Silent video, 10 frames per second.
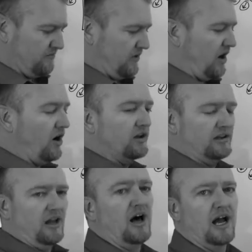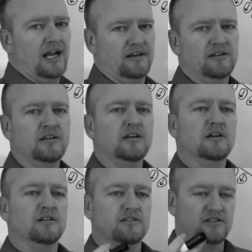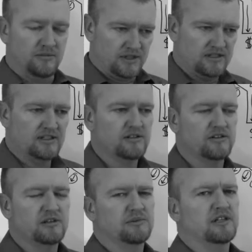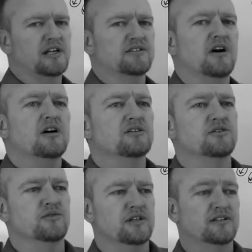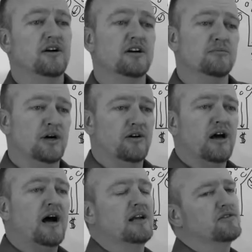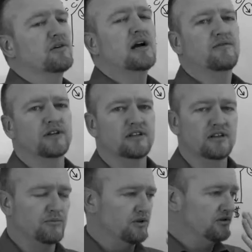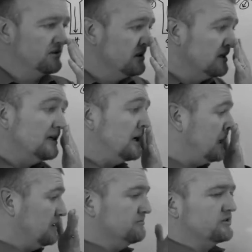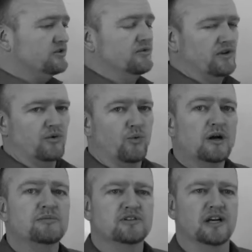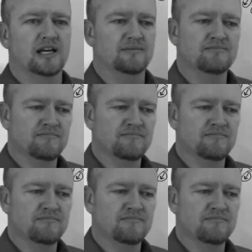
online, some of the dealerships that I talk to, they talk about high traffic numbers to their website.